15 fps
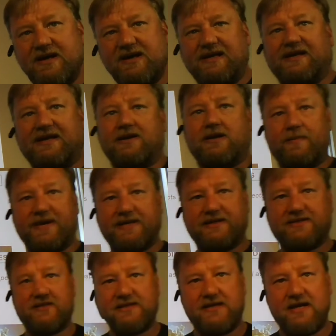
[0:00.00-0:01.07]

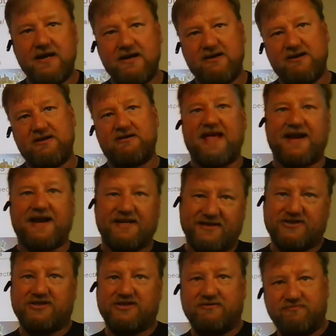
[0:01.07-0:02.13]
economics, that
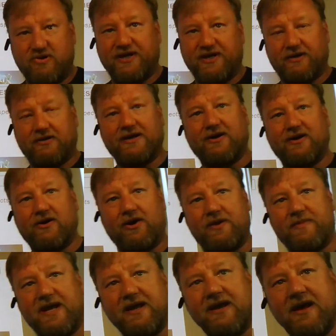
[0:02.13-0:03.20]
is, political
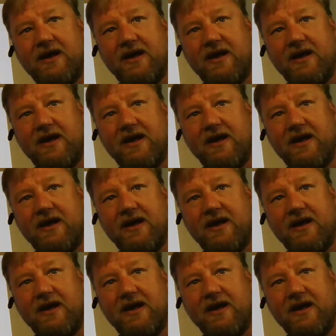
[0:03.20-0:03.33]
economy,